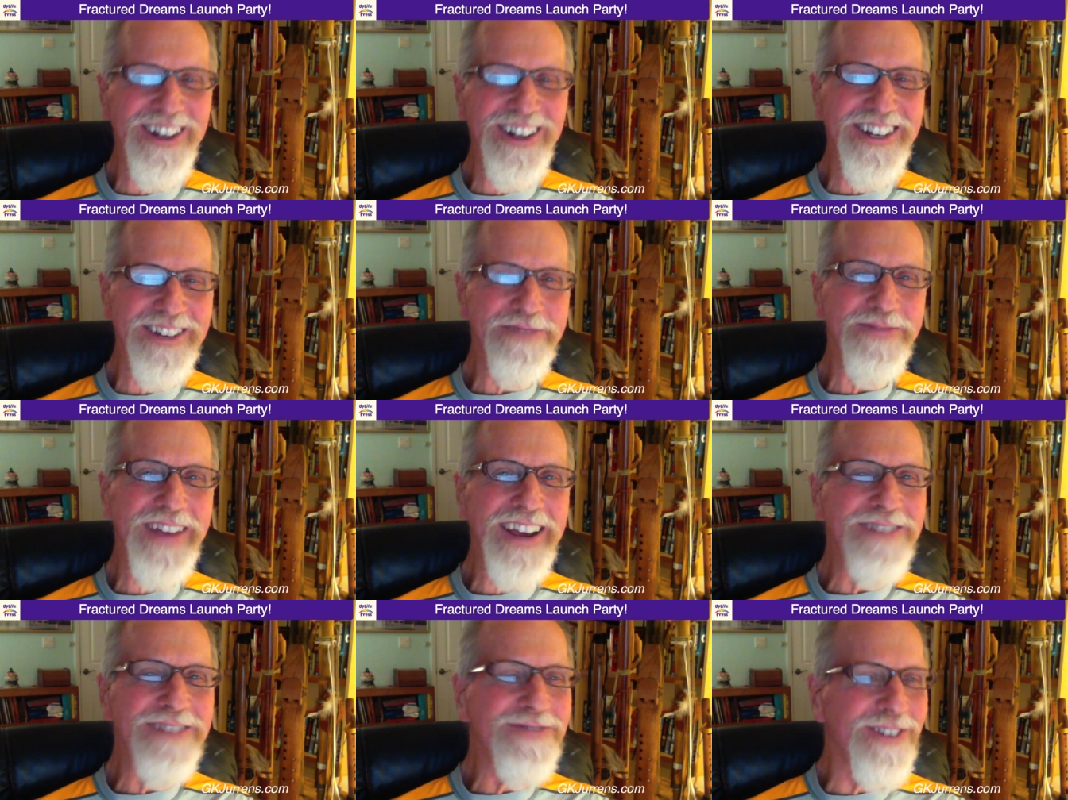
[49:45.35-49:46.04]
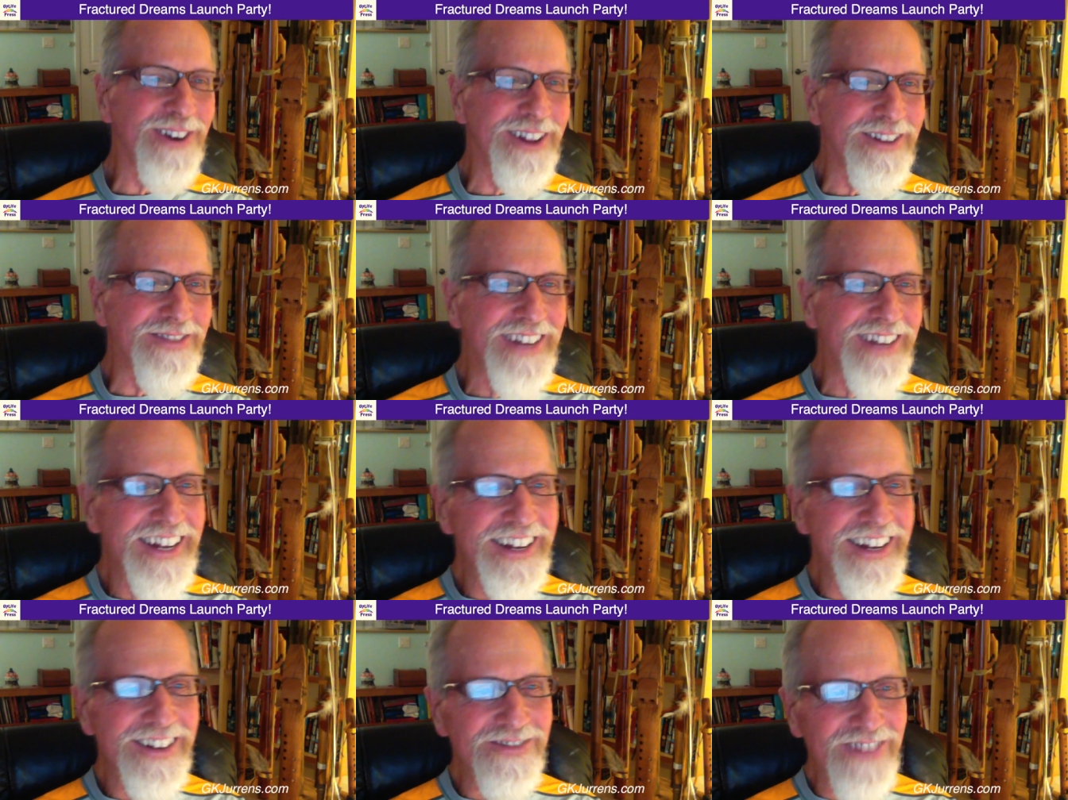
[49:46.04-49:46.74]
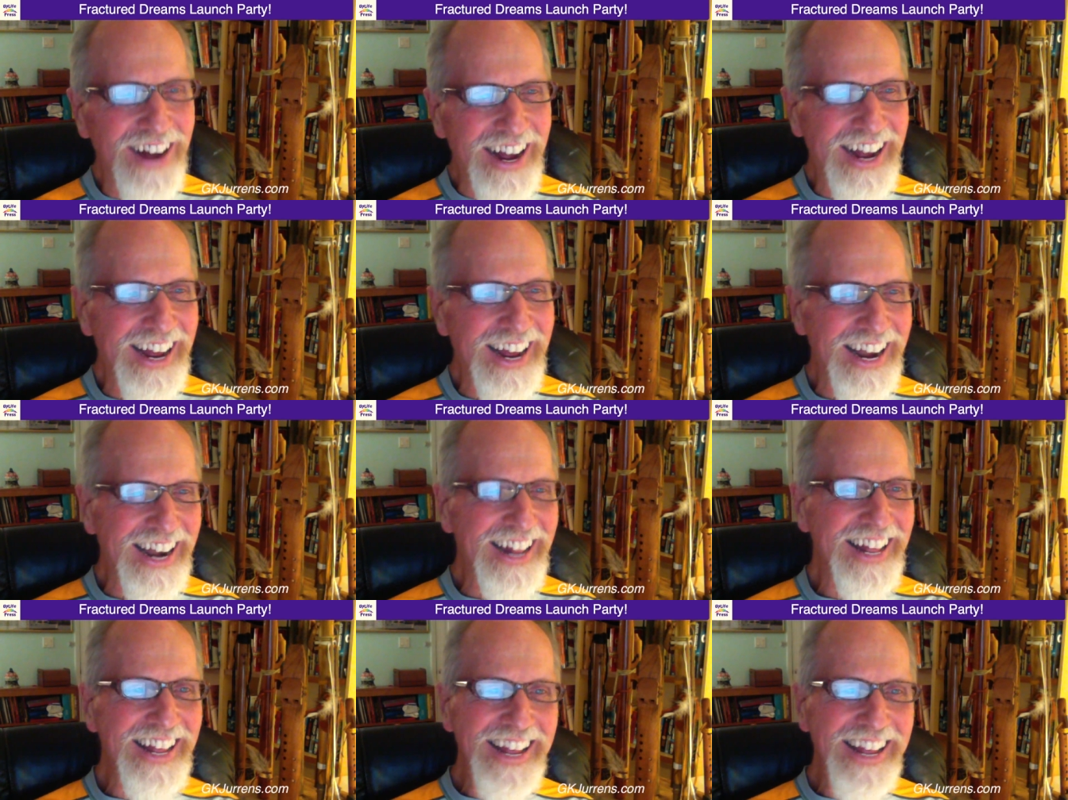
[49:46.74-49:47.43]
what you pay for them,
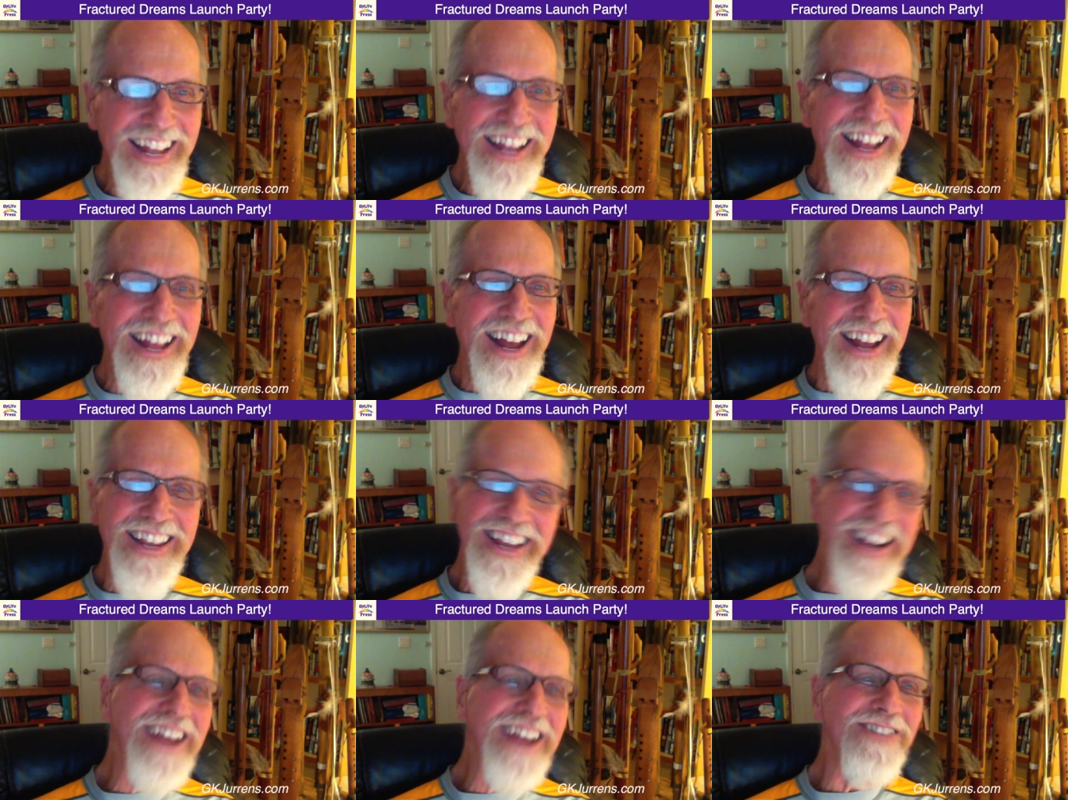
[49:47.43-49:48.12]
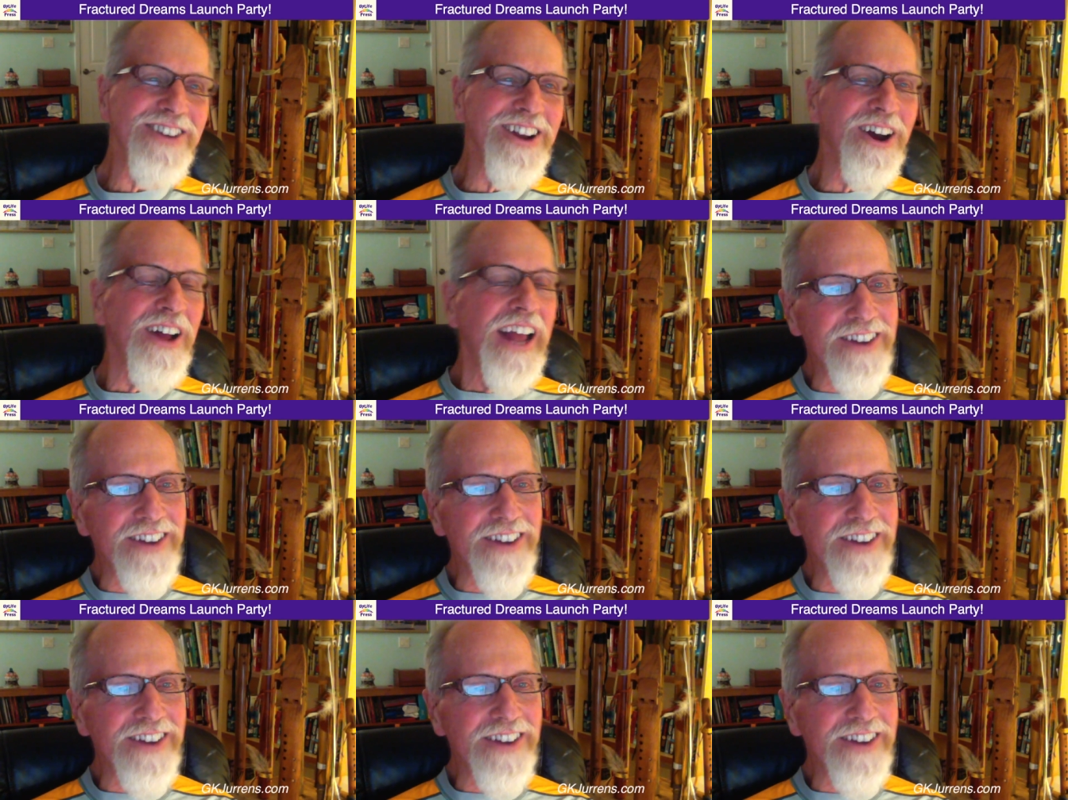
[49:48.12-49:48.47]
but you never know.